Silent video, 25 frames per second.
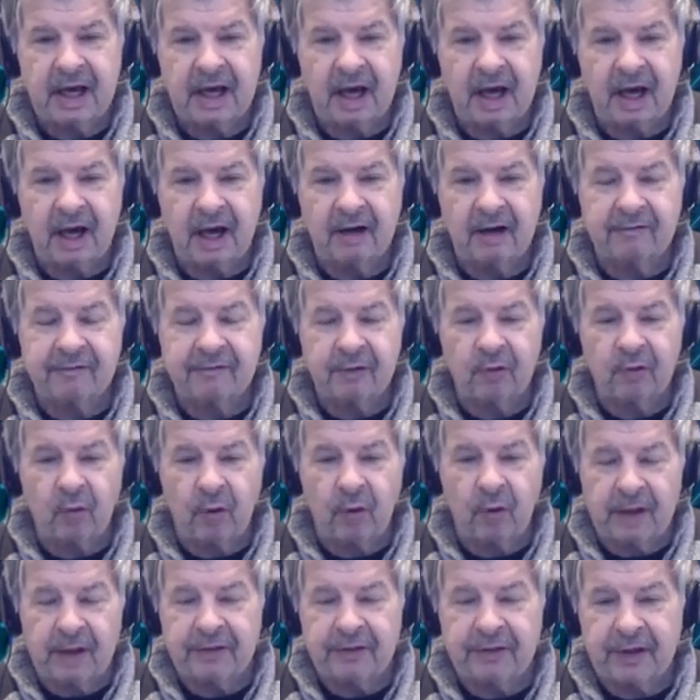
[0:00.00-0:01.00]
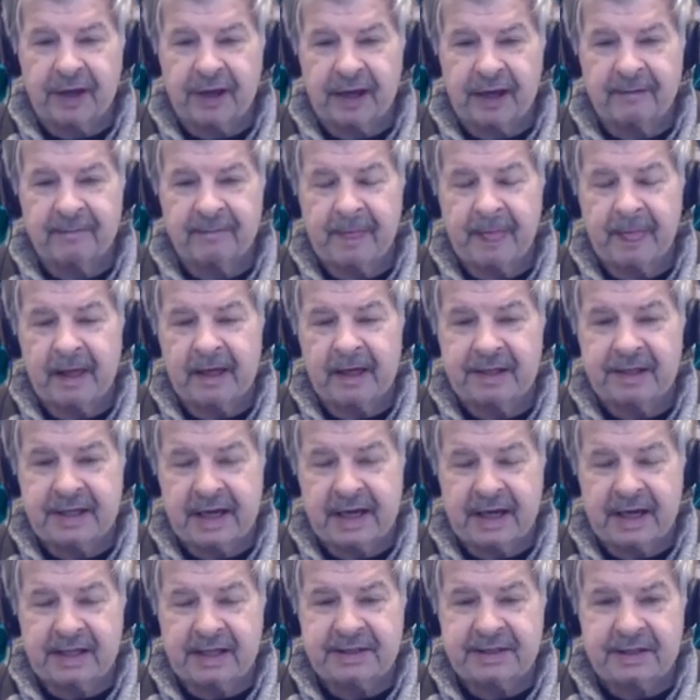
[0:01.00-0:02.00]
For one thing,
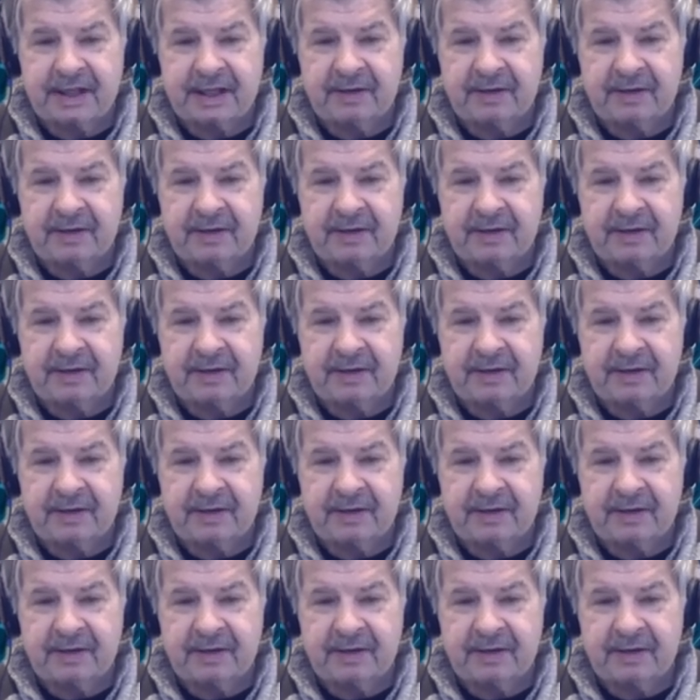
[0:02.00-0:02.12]
text